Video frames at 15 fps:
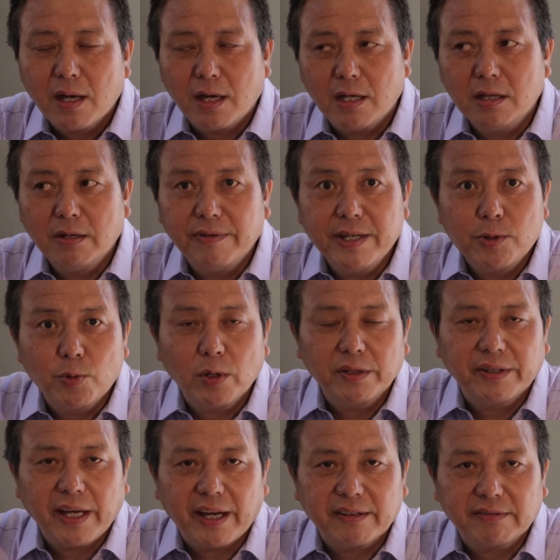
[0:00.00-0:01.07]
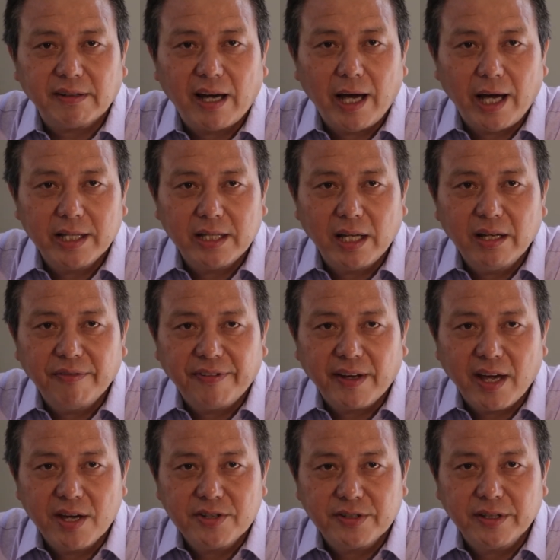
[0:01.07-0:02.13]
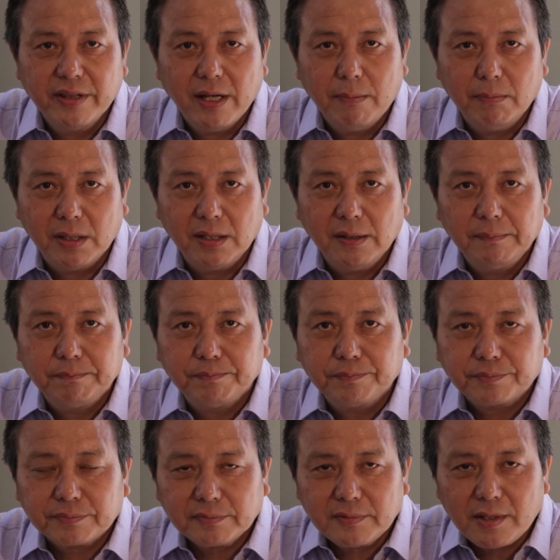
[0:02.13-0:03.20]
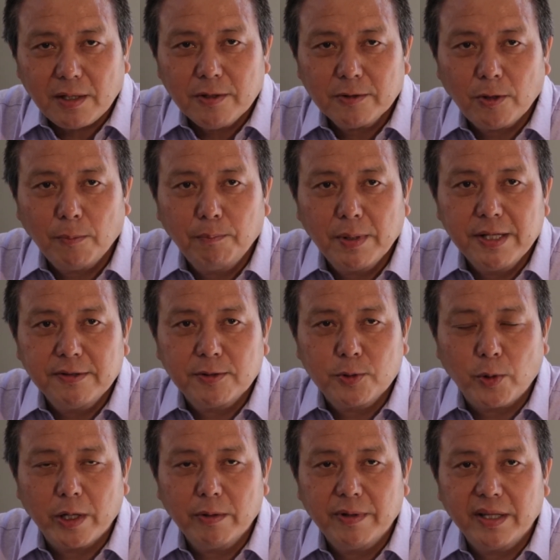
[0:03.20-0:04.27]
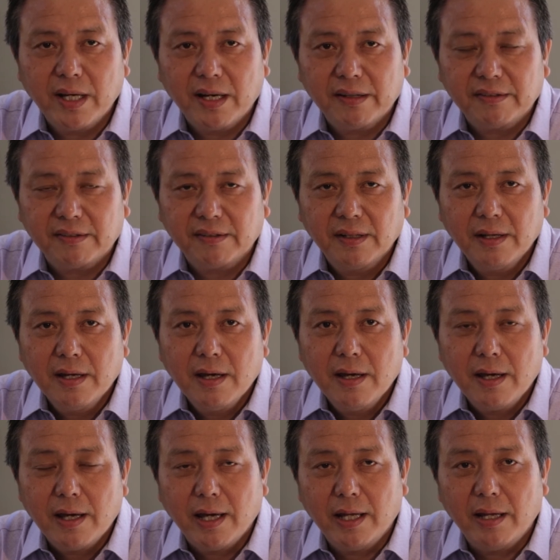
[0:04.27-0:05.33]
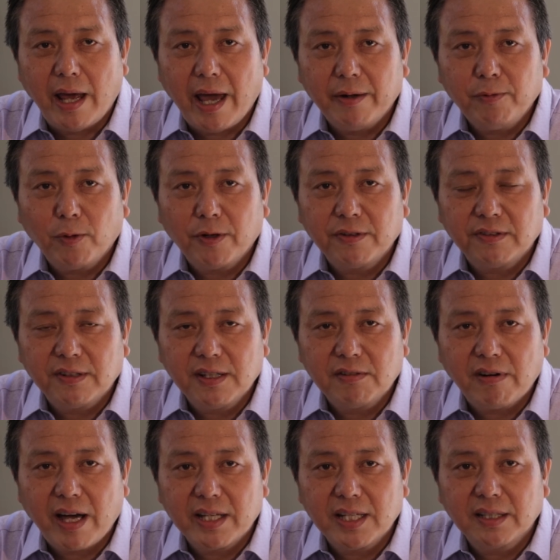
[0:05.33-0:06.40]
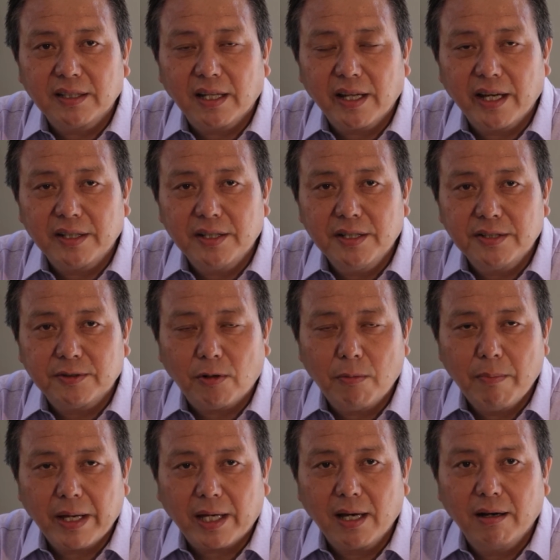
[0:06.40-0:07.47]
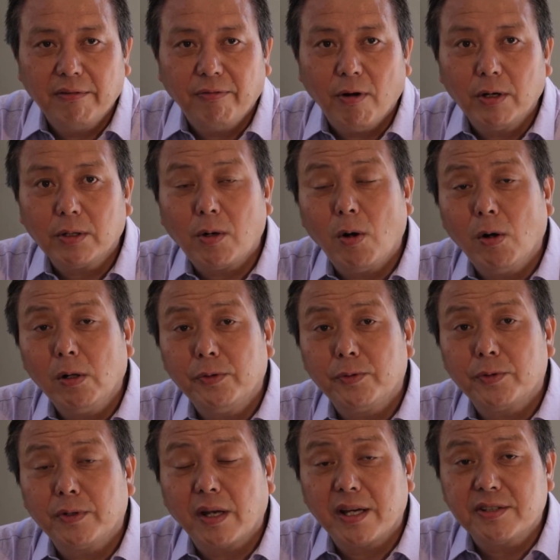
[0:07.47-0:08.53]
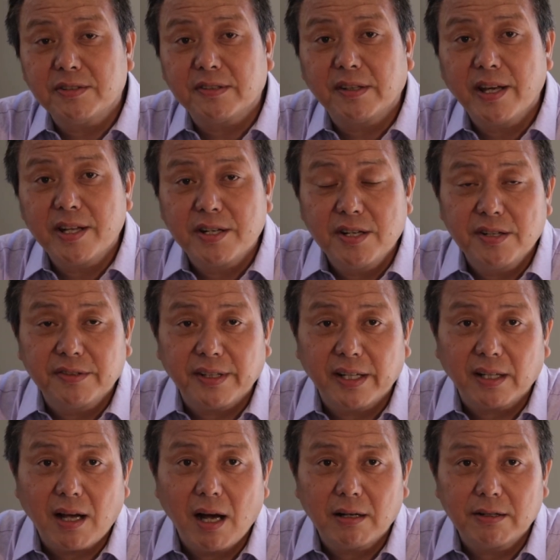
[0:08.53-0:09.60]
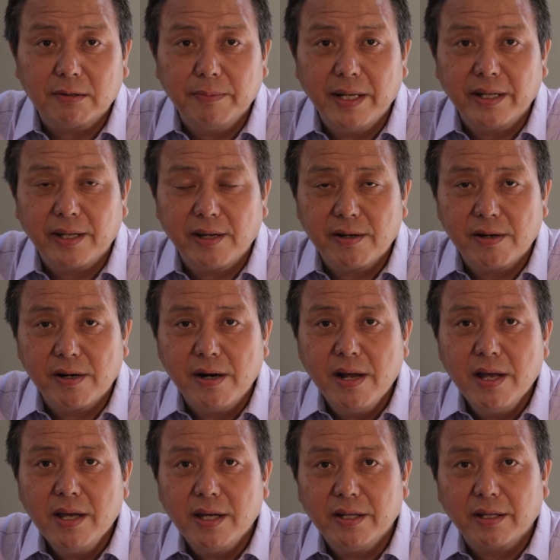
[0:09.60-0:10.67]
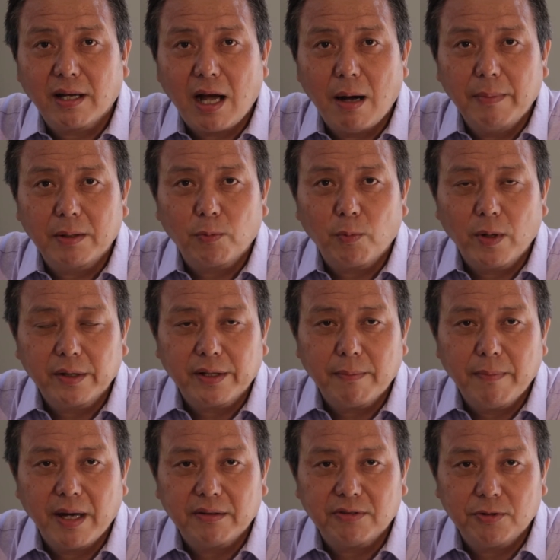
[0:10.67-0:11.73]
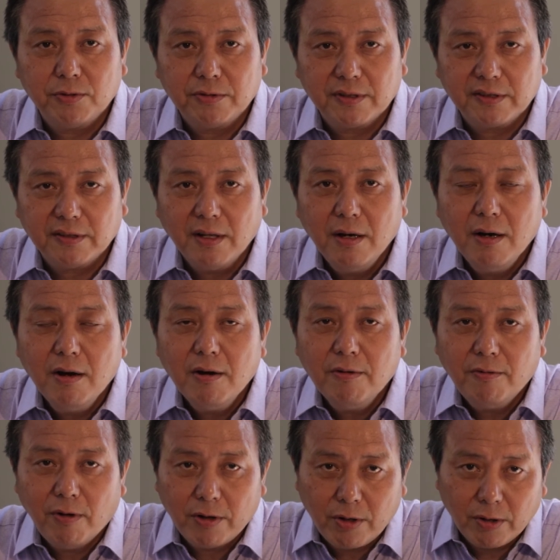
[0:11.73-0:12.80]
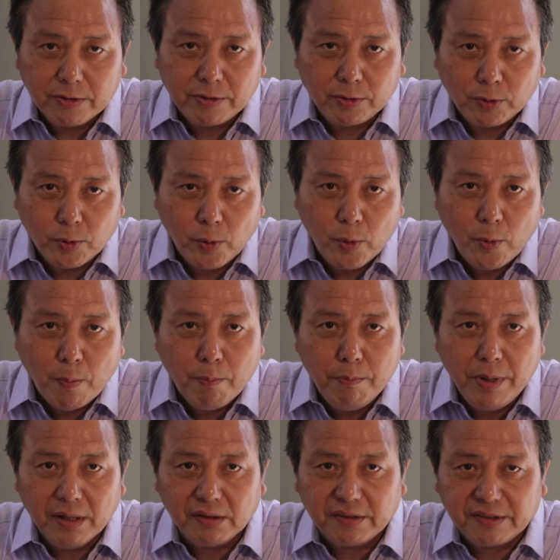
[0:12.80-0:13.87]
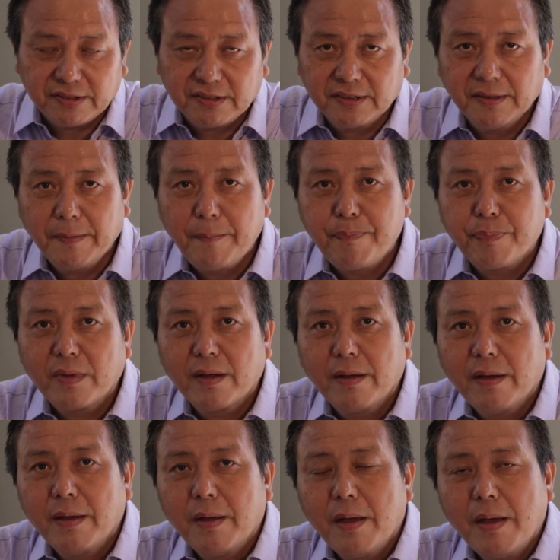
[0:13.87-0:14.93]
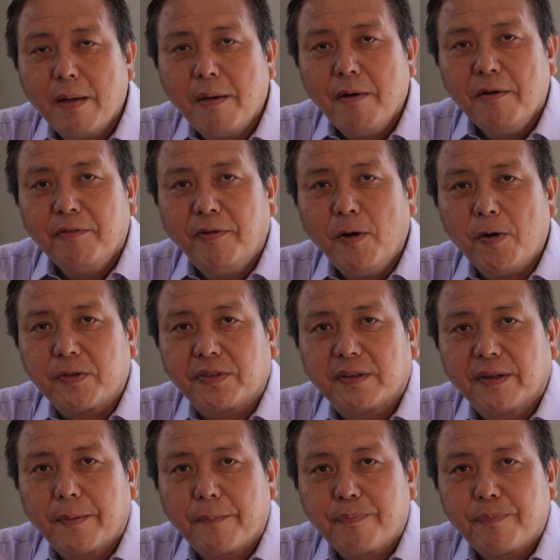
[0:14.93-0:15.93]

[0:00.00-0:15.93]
individual tax identification number. So please join with us in advocacy, writing the letters or making a phone call to the legislators and congressmen here in the Commonwealth of Massachusetts for those two bills. Fourth,